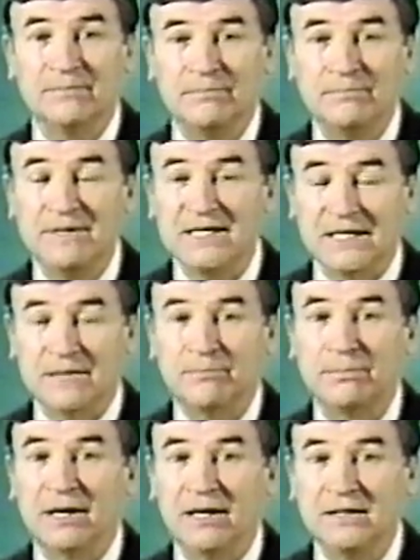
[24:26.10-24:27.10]
B,
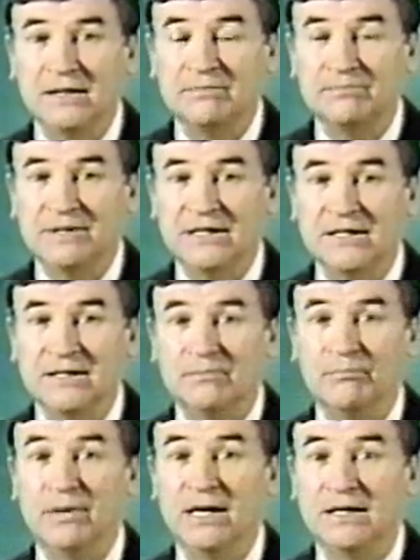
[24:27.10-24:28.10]
P, P,
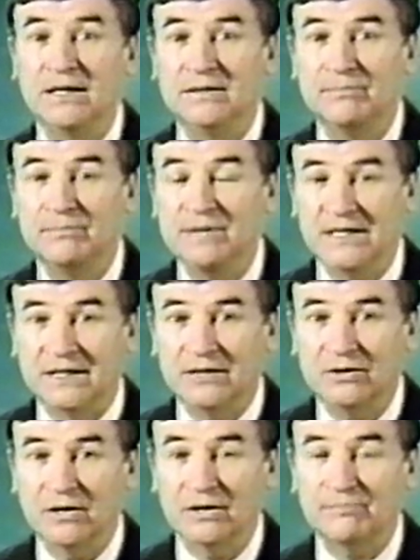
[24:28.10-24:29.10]
B, B,
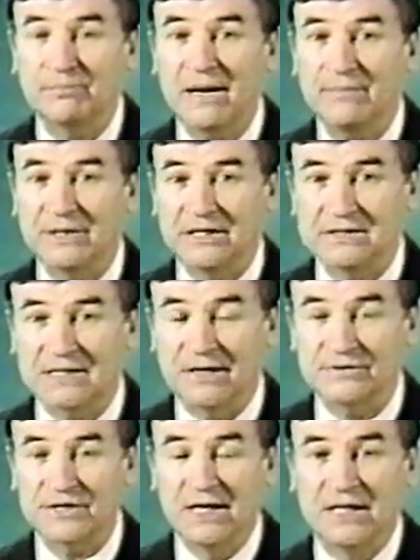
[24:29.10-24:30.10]
called the popping
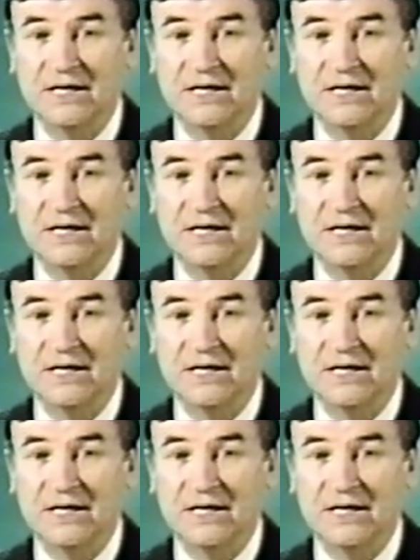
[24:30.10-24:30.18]
sounds.